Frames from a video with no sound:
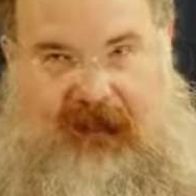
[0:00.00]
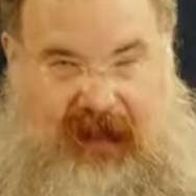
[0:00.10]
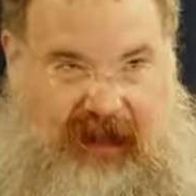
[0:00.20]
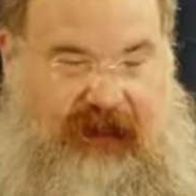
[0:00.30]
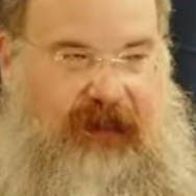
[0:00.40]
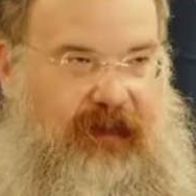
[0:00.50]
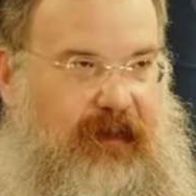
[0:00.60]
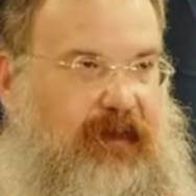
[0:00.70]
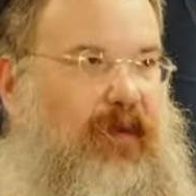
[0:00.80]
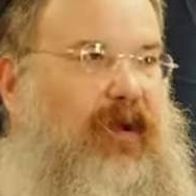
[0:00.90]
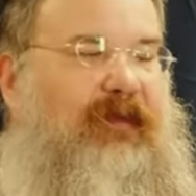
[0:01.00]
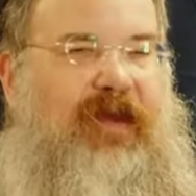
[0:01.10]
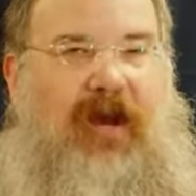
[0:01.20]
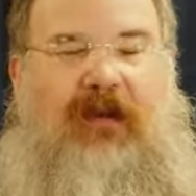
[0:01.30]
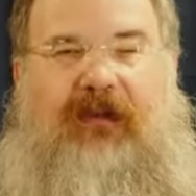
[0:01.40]
That's the call of
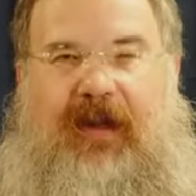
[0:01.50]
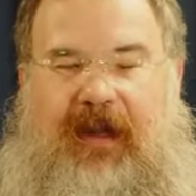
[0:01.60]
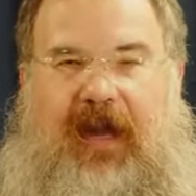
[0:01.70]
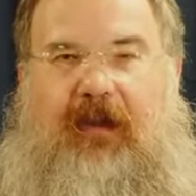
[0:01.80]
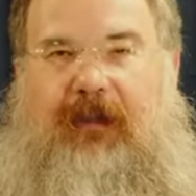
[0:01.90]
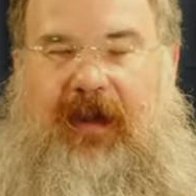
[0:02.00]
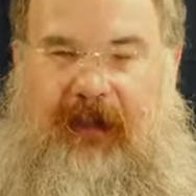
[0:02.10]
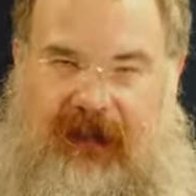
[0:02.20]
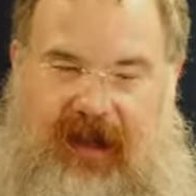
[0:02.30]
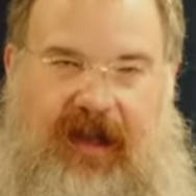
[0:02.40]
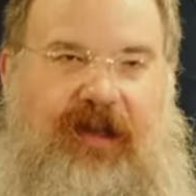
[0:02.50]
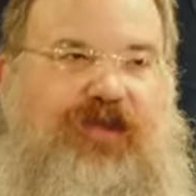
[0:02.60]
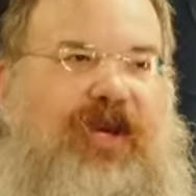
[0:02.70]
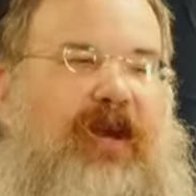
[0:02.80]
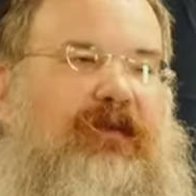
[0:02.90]
the hour right now. But I'm saying in
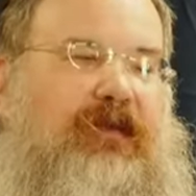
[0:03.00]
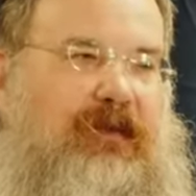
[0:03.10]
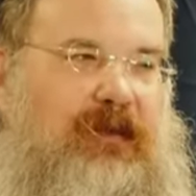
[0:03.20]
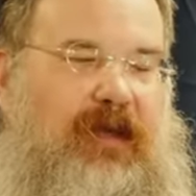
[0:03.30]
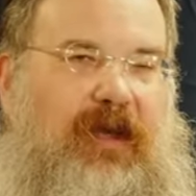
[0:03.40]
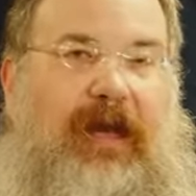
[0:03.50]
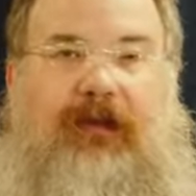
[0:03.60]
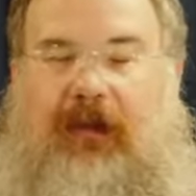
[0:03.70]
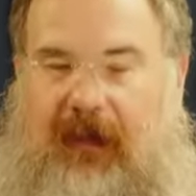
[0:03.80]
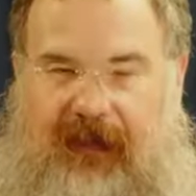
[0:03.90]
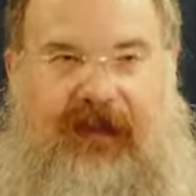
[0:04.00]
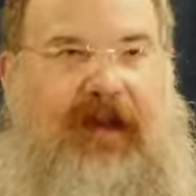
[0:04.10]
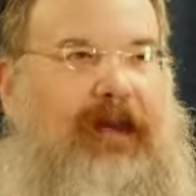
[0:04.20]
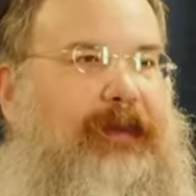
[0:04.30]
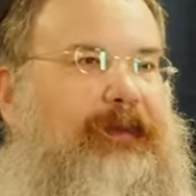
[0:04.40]
general and all the
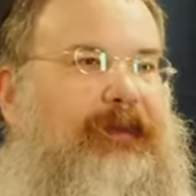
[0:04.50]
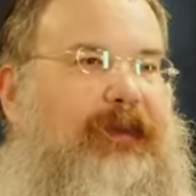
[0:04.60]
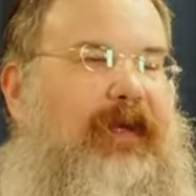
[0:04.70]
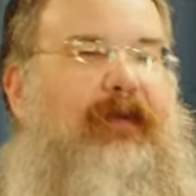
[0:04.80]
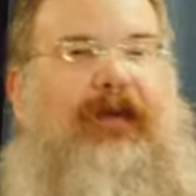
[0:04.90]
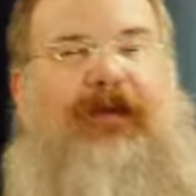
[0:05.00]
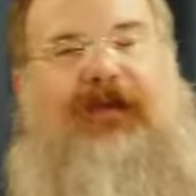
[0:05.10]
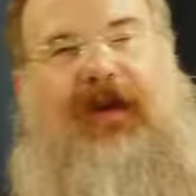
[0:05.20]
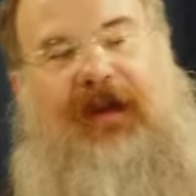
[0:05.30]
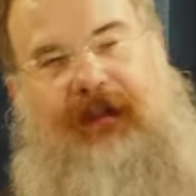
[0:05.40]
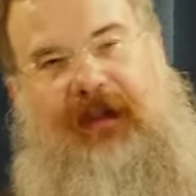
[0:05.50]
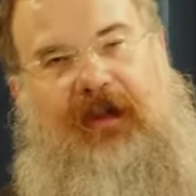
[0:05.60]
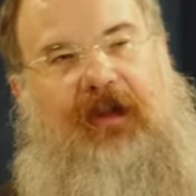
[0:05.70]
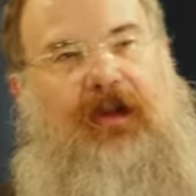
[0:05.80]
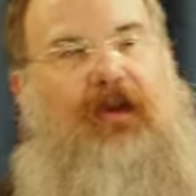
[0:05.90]
time, and all the time,
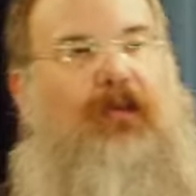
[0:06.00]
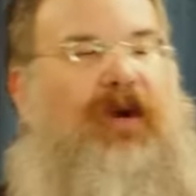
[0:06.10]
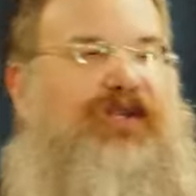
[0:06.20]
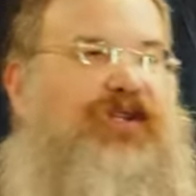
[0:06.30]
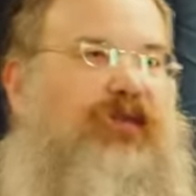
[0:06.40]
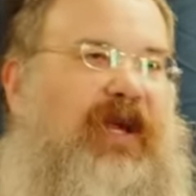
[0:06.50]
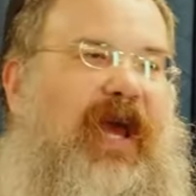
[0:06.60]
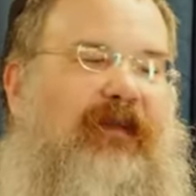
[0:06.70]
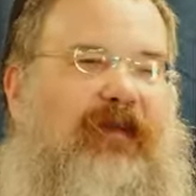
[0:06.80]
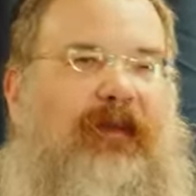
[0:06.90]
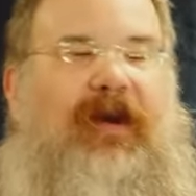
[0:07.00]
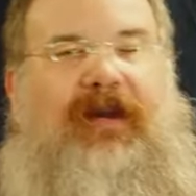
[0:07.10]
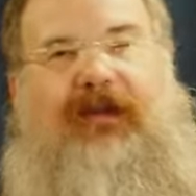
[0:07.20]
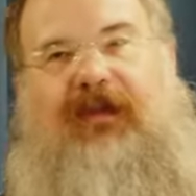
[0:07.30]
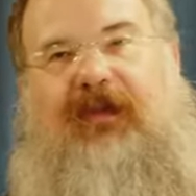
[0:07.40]
what should we have in
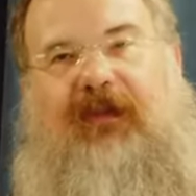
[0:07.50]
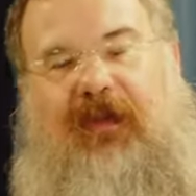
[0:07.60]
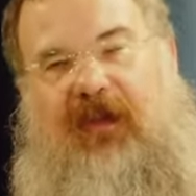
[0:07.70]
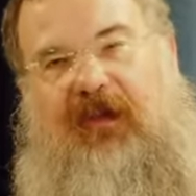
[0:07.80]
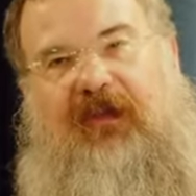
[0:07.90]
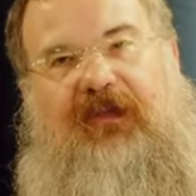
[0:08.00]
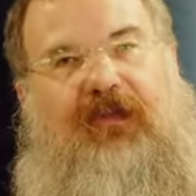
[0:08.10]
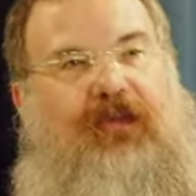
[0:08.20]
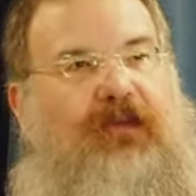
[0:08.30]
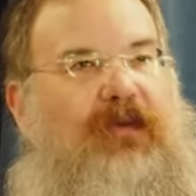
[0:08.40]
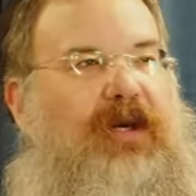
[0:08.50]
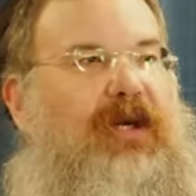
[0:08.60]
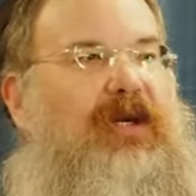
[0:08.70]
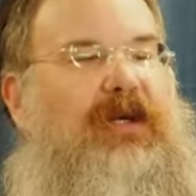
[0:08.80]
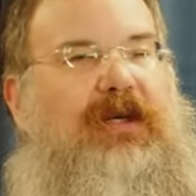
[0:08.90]
mind for those who,
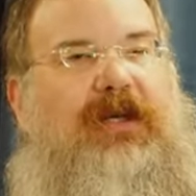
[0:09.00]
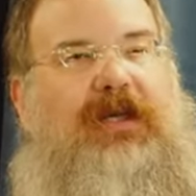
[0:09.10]
uh,